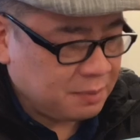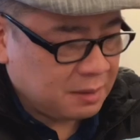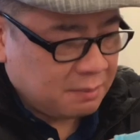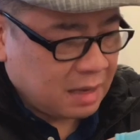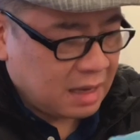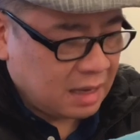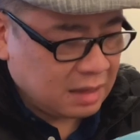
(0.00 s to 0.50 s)

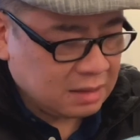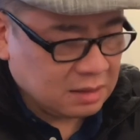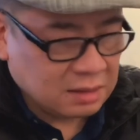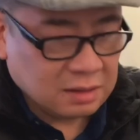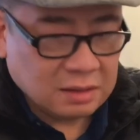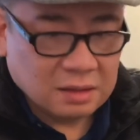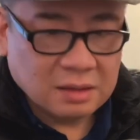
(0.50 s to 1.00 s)
mad.
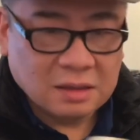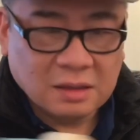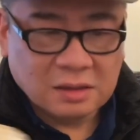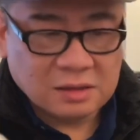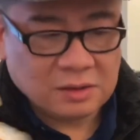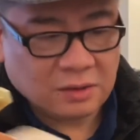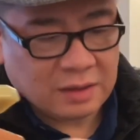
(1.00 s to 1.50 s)

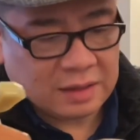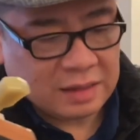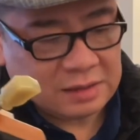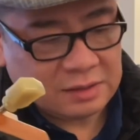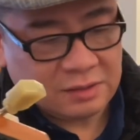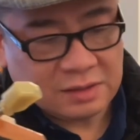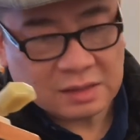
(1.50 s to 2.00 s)
So I
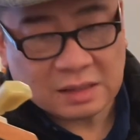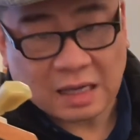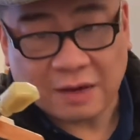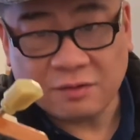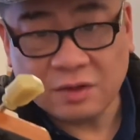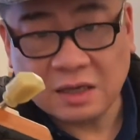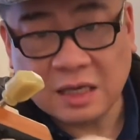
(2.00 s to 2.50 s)
guess they just
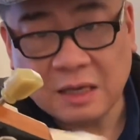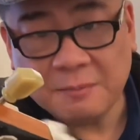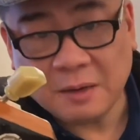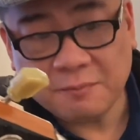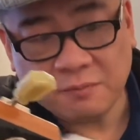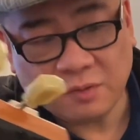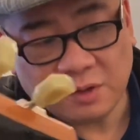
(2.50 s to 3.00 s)
have to keep up with